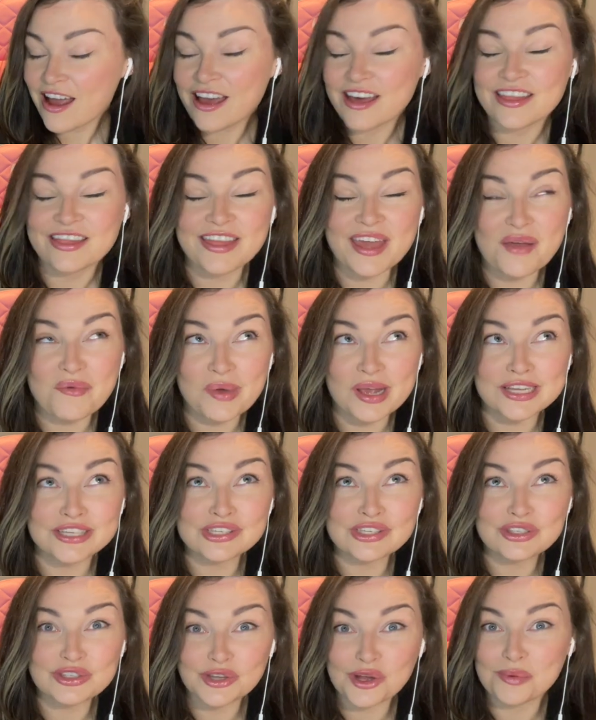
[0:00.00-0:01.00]
That makes
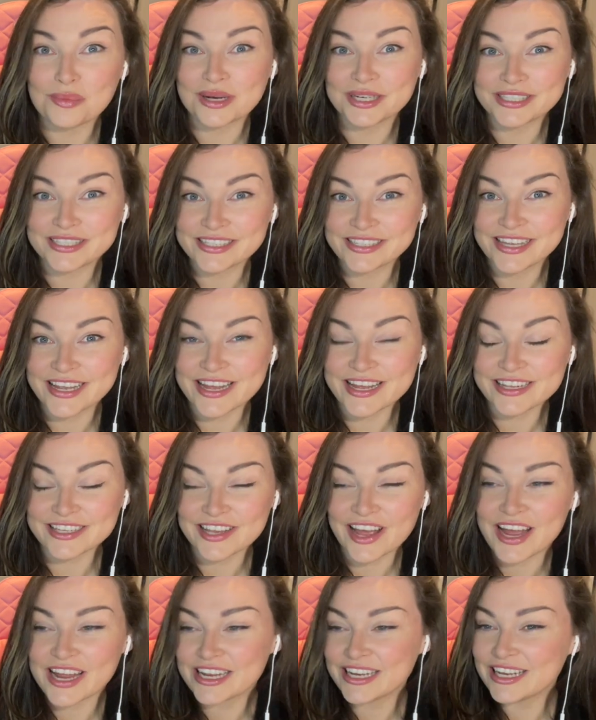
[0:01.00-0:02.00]
so much sense.
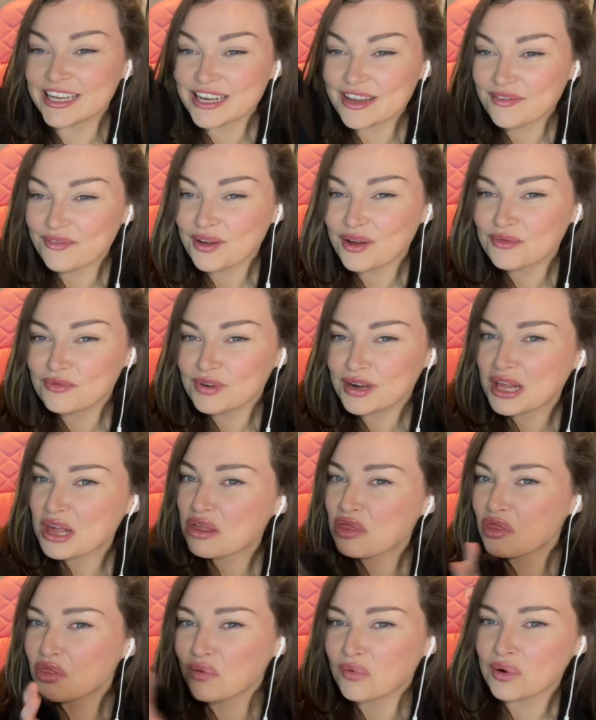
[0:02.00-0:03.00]
I never really
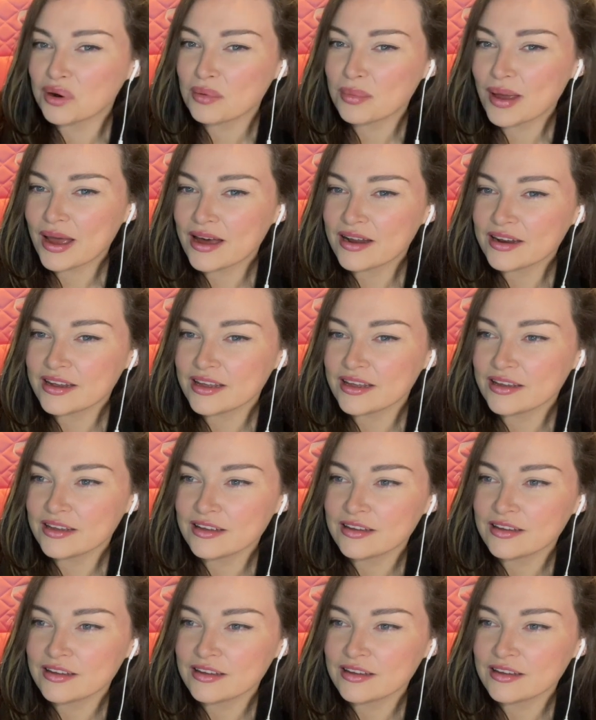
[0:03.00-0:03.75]
thought about it.